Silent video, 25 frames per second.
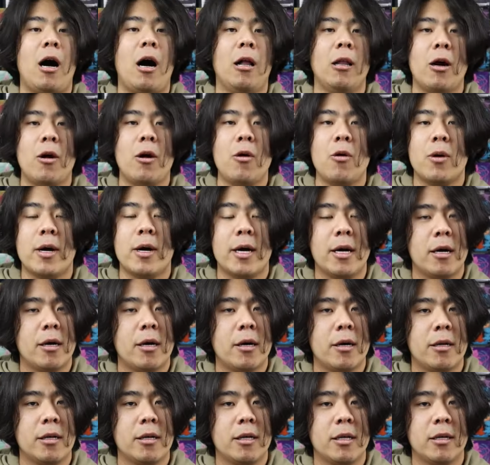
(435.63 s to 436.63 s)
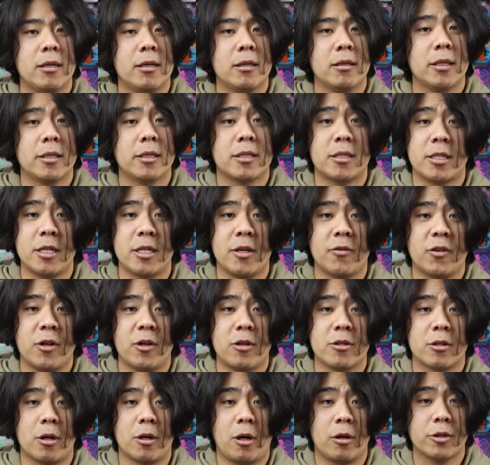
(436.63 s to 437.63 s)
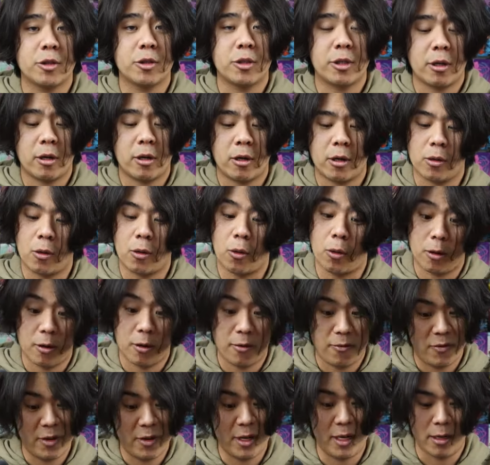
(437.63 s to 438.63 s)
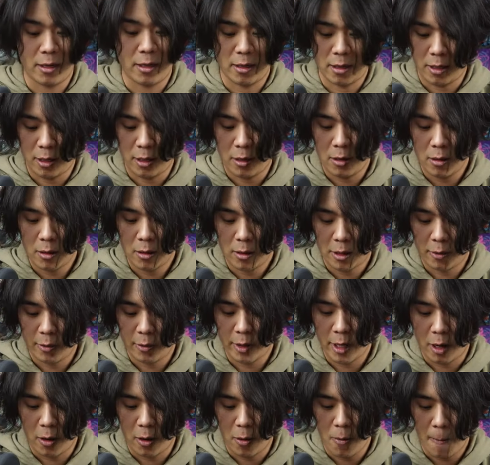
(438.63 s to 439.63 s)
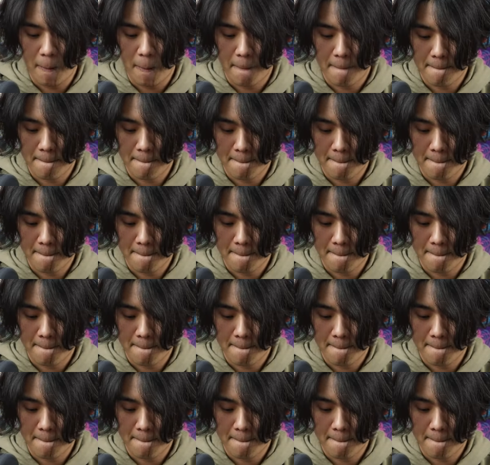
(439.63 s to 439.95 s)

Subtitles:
holo. And let's see if there's an alternate art or a V in here. Here we go.